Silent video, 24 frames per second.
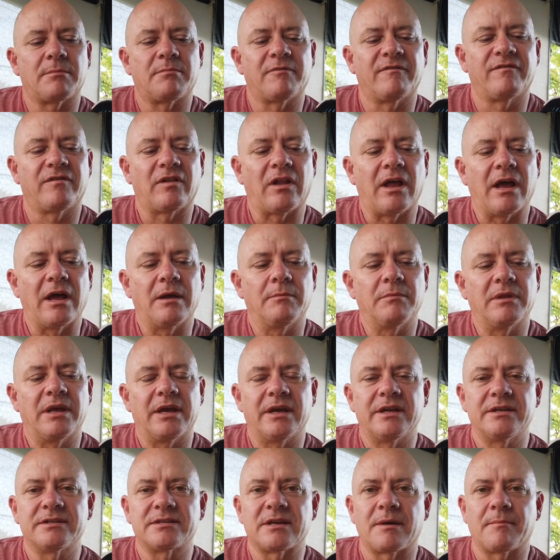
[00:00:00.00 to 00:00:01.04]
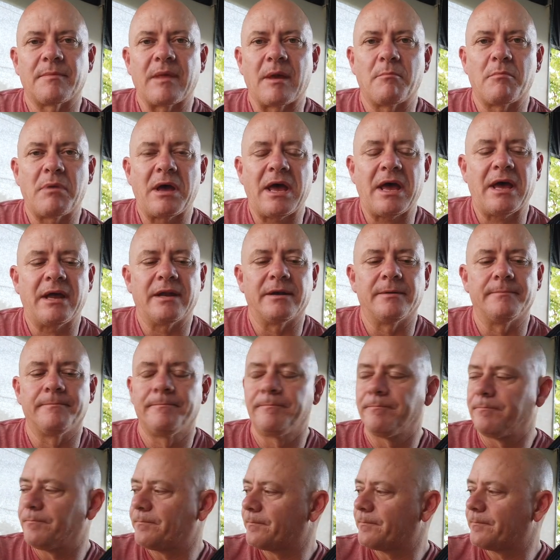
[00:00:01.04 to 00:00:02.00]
up a flame that heats up that pad.